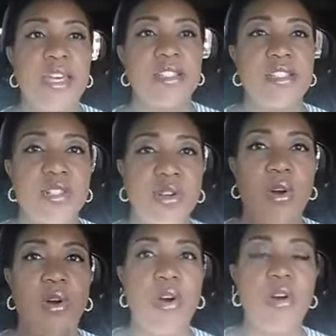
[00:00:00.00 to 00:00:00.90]
is to
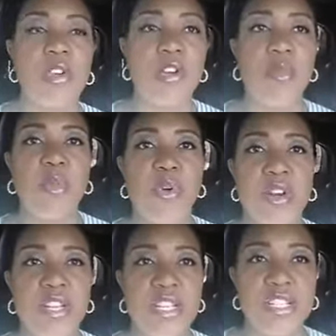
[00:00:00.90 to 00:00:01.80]
call your
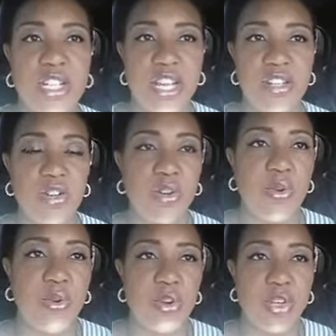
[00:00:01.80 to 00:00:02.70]
mortgage lender
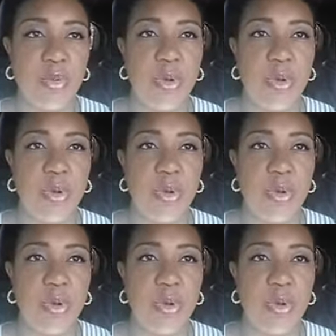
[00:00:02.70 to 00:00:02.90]
or your,